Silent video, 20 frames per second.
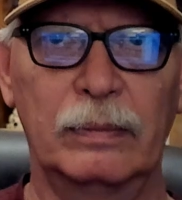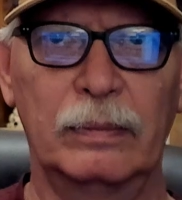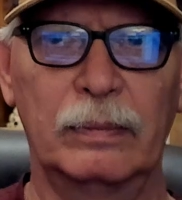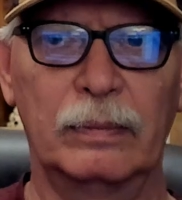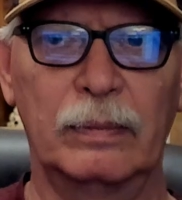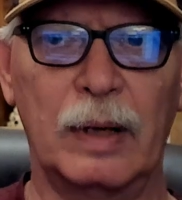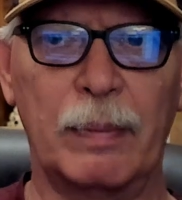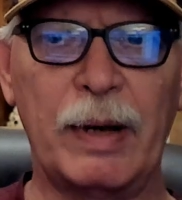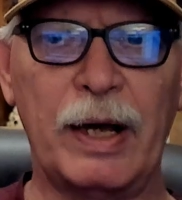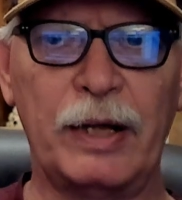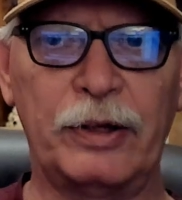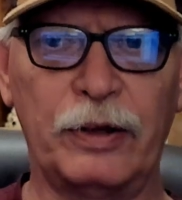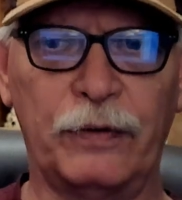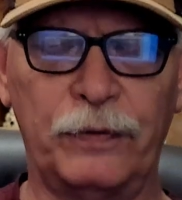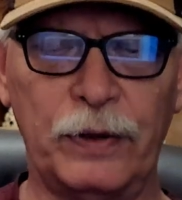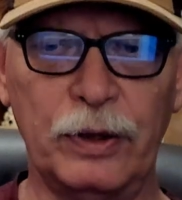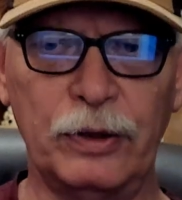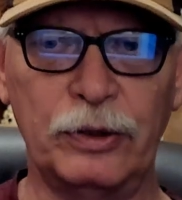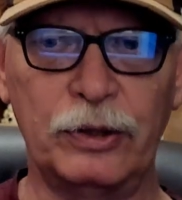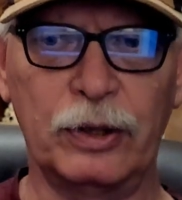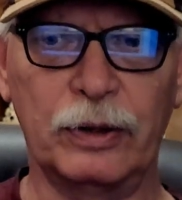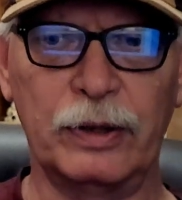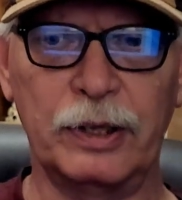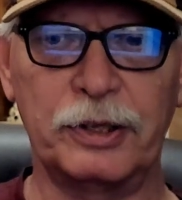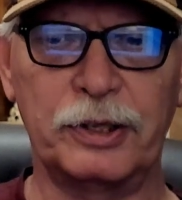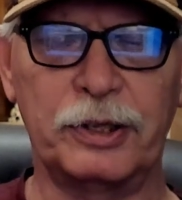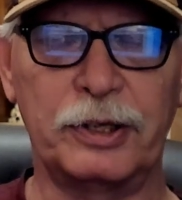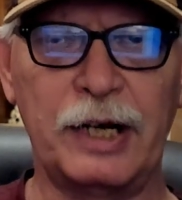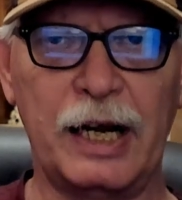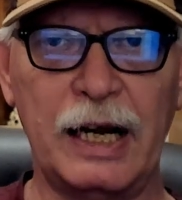about the future of
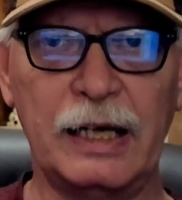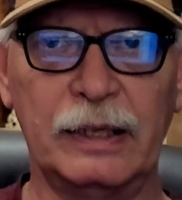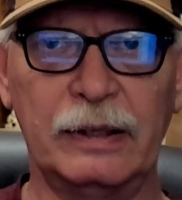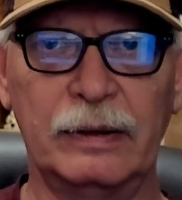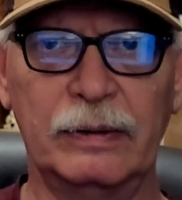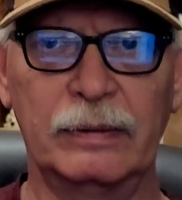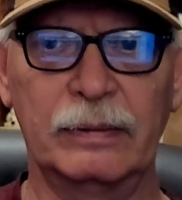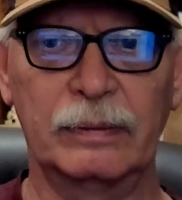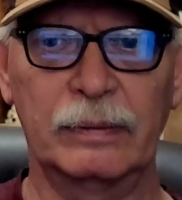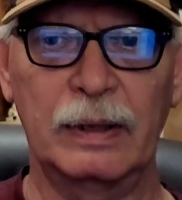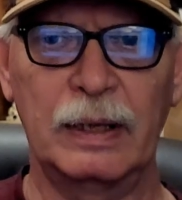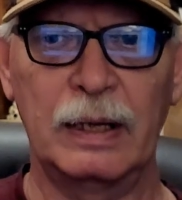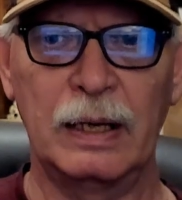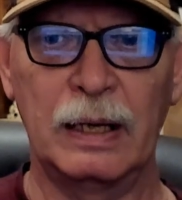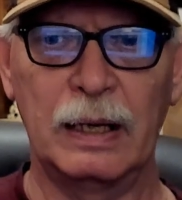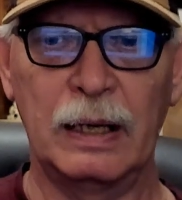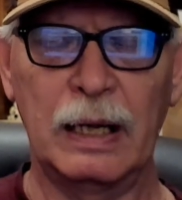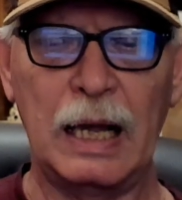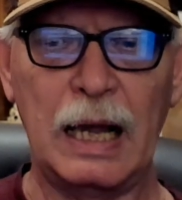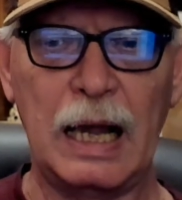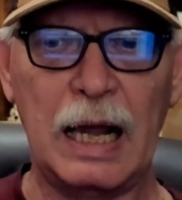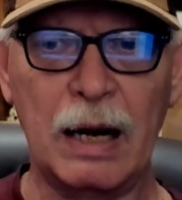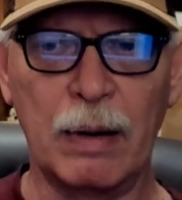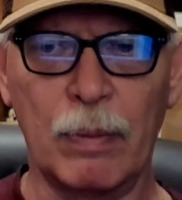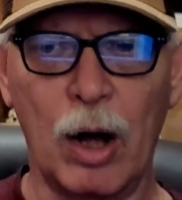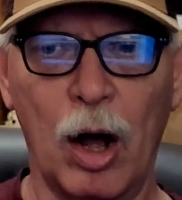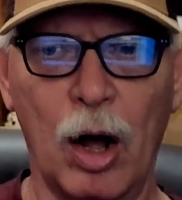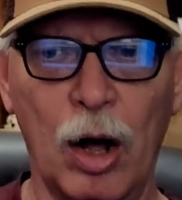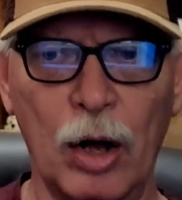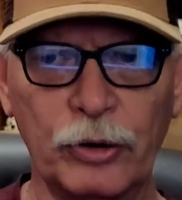this state. And I'm
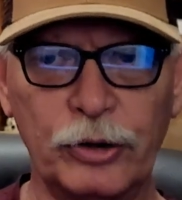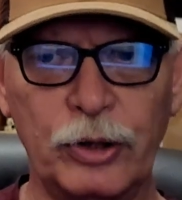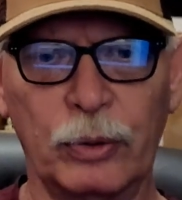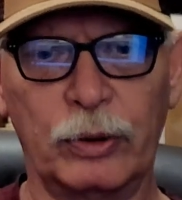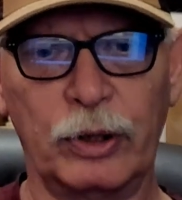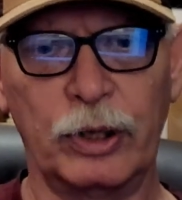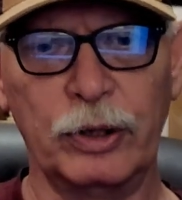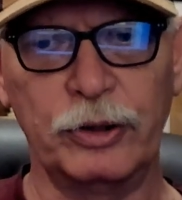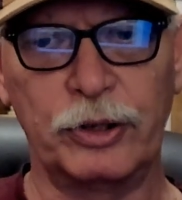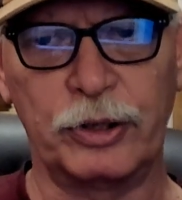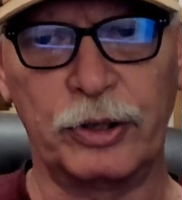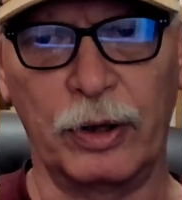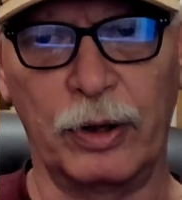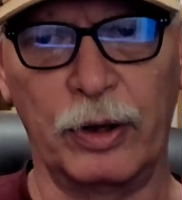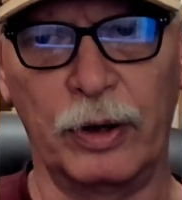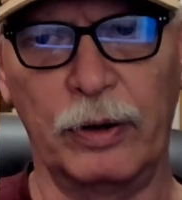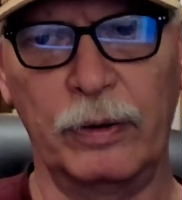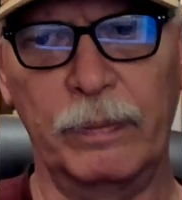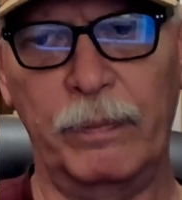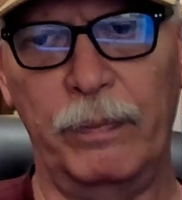also concerned